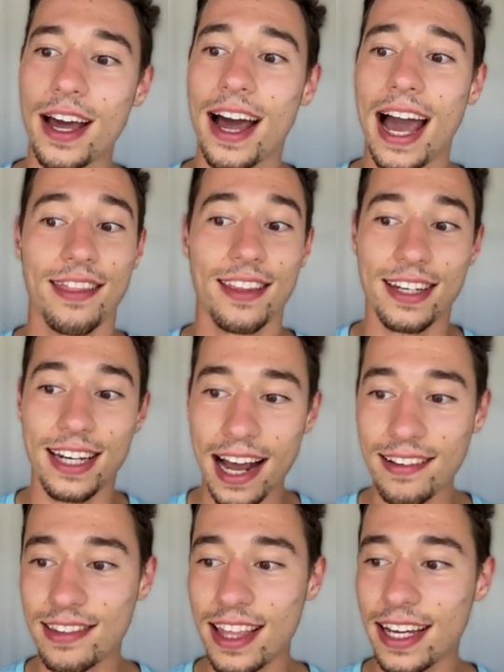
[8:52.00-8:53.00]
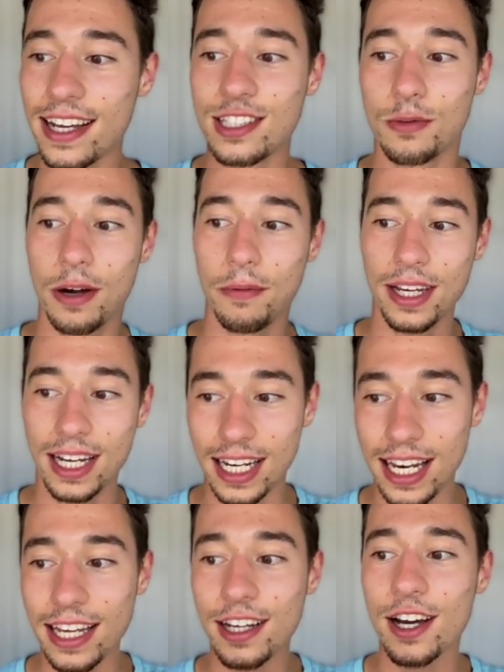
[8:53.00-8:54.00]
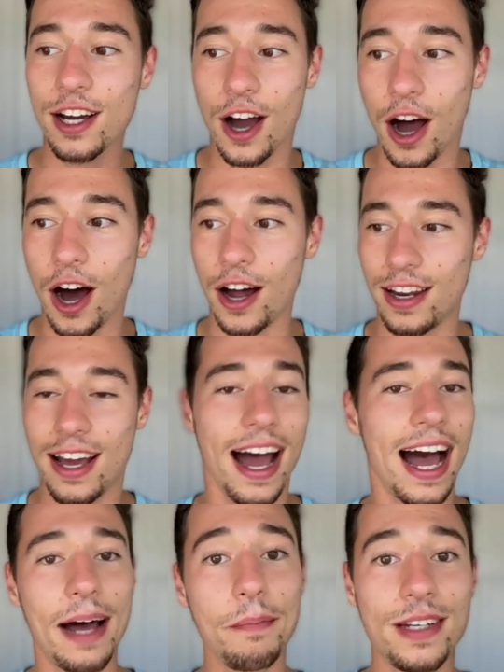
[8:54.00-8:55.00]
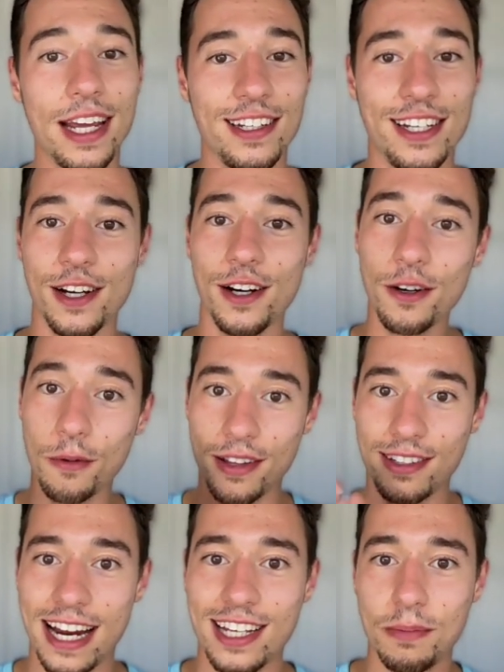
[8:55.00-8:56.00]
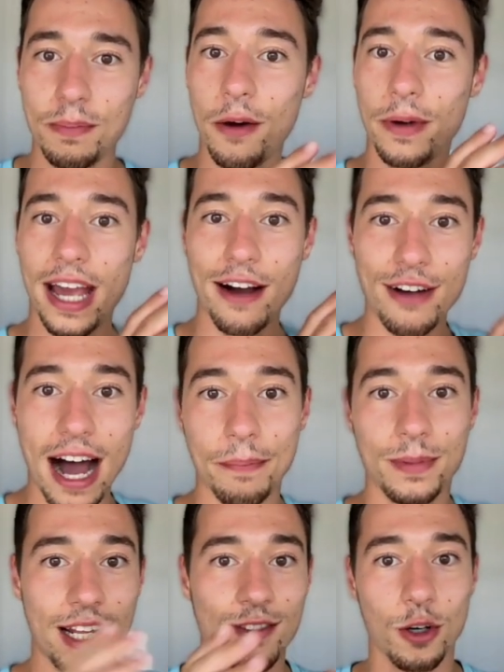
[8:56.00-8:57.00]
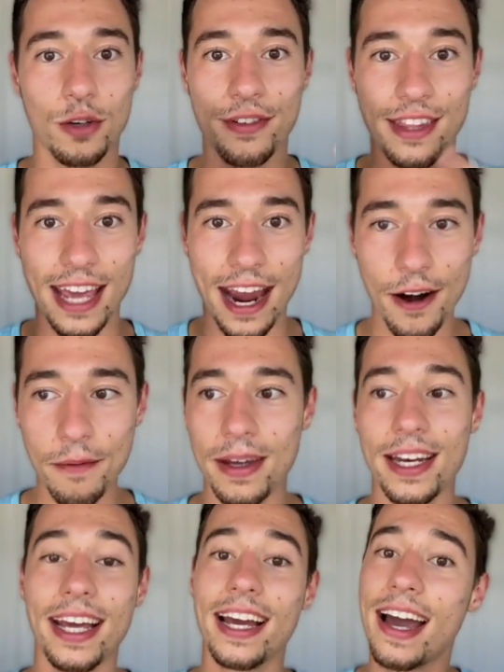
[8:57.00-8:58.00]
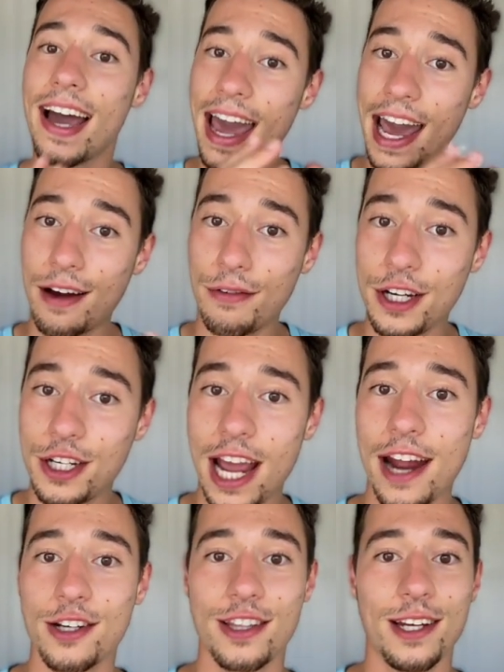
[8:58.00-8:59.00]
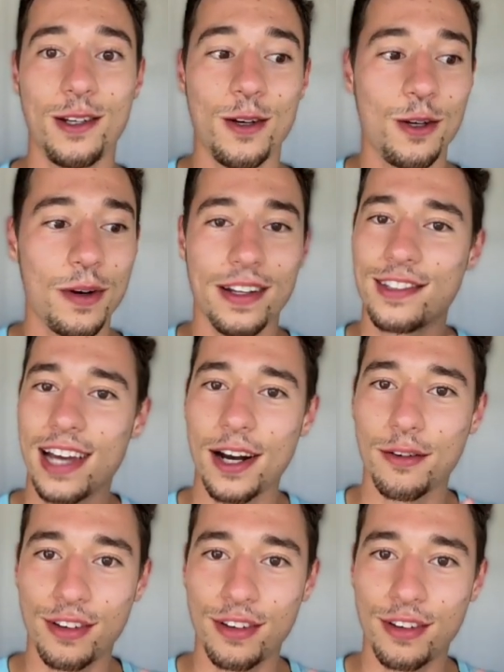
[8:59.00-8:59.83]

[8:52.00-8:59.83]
And the nice thing is when we click on update here with Despia, we have updates over the air, meaning every change that you do inside of